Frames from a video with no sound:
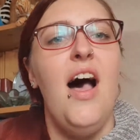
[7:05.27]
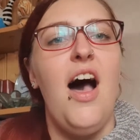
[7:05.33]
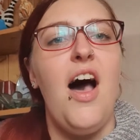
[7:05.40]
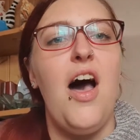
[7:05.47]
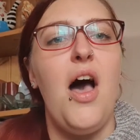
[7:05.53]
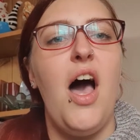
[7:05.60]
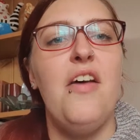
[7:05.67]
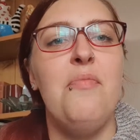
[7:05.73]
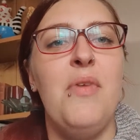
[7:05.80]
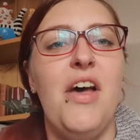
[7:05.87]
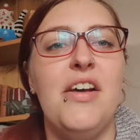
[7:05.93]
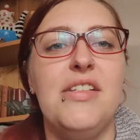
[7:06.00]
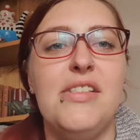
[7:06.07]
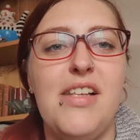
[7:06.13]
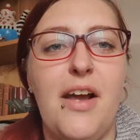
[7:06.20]
I've met
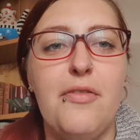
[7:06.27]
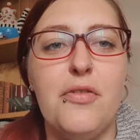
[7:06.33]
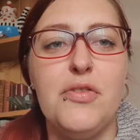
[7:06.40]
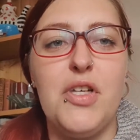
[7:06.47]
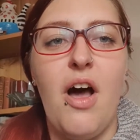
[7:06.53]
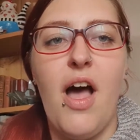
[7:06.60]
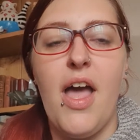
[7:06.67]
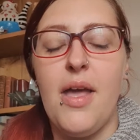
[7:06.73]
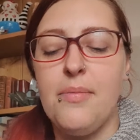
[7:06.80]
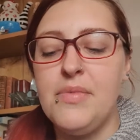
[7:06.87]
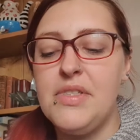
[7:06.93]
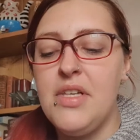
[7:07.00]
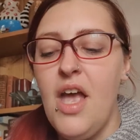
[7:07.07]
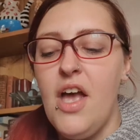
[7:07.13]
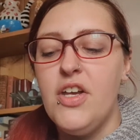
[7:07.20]
her several
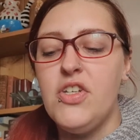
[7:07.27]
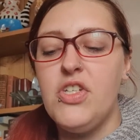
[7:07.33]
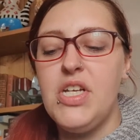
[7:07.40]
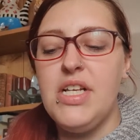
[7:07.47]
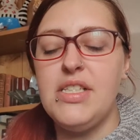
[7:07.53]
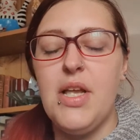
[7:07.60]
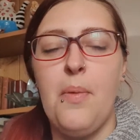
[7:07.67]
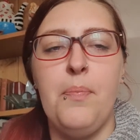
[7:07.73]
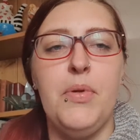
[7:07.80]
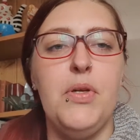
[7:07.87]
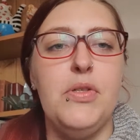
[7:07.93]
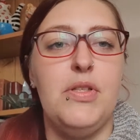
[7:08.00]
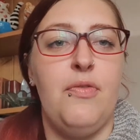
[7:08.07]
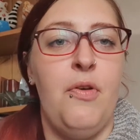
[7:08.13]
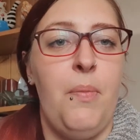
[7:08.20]
times. She's a
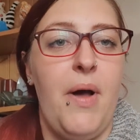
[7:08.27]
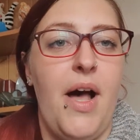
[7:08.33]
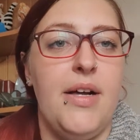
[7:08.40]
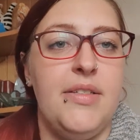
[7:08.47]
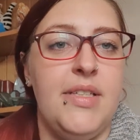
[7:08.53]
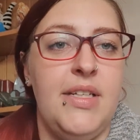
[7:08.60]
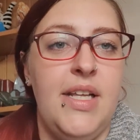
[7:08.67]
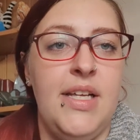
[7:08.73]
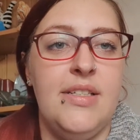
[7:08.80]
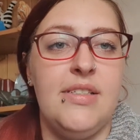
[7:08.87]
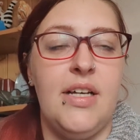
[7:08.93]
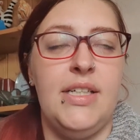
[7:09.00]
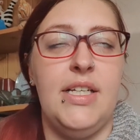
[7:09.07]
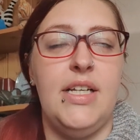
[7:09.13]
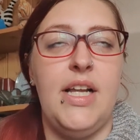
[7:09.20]
beautiful person
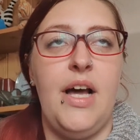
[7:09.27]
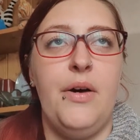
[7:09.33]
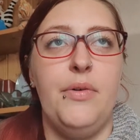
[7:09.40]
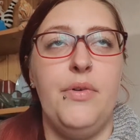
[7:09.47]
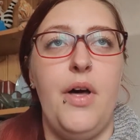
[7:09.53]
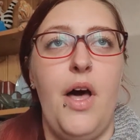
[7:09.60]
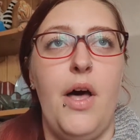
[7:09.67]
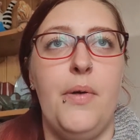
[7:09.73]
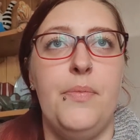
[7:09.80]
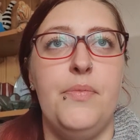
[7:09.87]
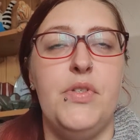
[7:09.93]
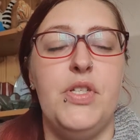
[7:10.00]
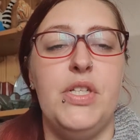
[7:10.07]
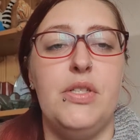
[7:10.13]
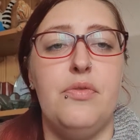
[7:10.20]
inside and out.
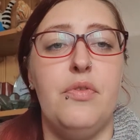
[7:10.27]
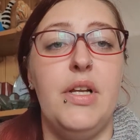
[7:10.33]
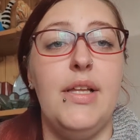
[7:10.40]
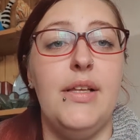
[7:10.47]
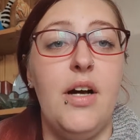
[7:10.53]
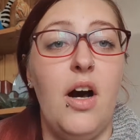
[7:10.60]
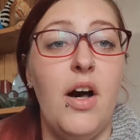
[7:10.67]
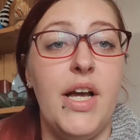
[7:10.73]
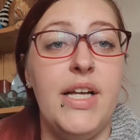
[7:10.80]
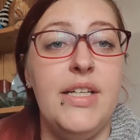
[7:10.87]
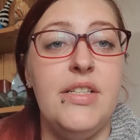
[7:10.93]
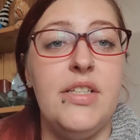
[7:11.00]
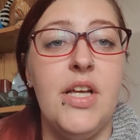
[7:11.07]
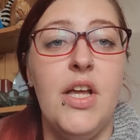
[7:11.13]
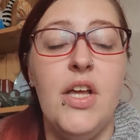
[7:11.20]
She's really
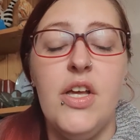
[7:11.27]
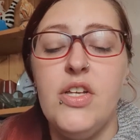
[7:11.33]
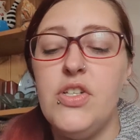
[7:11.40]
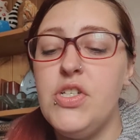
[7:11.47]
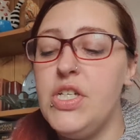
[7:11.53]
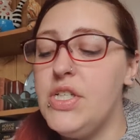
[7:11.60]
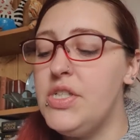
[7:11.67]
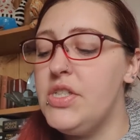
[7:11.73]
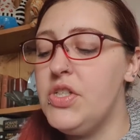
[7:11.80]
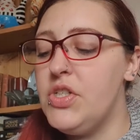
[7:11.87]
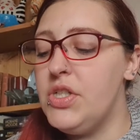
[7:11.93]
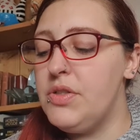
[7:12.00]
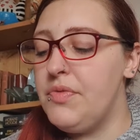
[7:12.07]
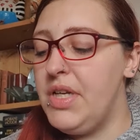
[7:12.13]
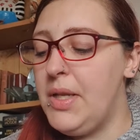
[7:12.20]
kind,
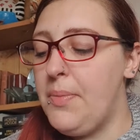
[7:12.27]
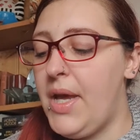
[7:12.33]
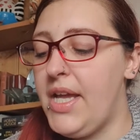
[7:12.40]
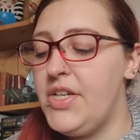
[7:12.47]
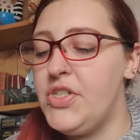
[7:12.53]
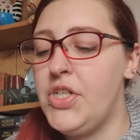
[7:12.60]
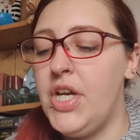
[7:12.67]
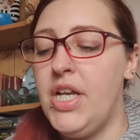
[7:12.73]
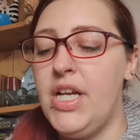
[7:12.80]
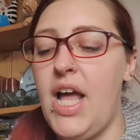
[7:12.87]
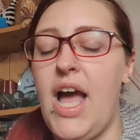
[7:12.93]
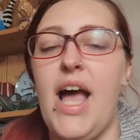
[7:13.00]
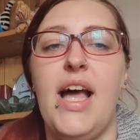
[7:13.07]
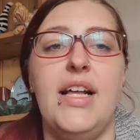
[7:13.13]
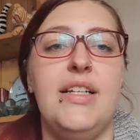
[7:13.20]
she's really patient,
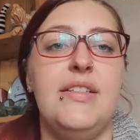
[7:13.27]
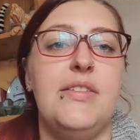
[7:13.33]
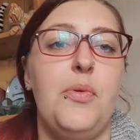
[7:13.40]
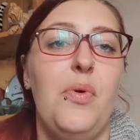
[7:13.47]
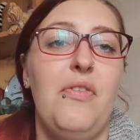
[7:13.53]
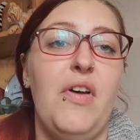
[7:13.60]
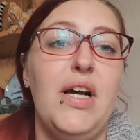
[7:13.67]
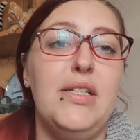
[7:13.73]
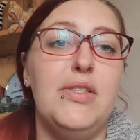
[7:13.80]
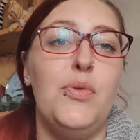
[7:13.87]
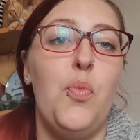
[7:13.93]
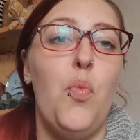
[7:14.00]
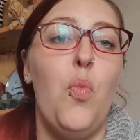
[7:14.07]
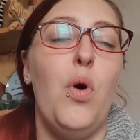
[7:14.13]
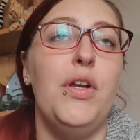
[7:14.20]
and we've had
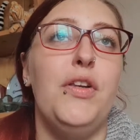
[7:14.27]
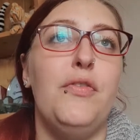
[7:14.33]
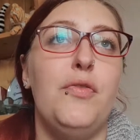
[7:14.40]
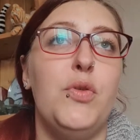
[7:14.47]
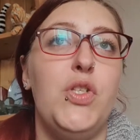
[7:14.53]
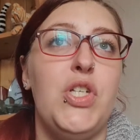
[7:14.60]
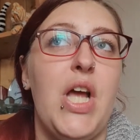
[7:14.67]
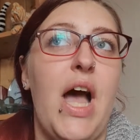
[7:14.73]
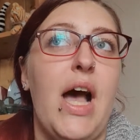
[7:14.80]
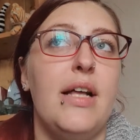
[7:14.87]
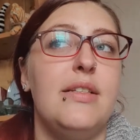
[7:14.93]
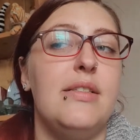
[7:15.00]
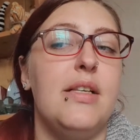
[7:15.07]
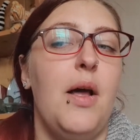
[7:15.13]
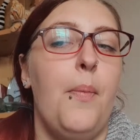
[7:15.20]
some wonderful
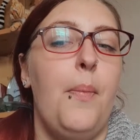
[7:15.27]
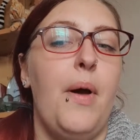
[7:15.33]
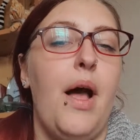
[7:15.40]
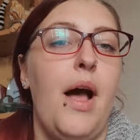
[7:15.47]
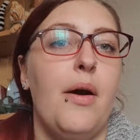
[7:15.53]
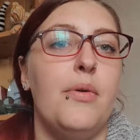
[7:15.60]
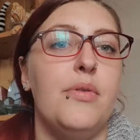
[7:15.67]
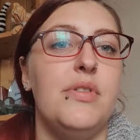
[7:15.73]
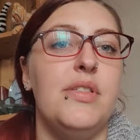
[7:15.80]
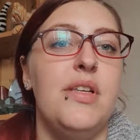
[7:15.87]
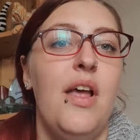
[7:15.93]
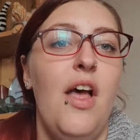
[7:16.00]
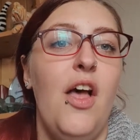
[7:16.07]
chats about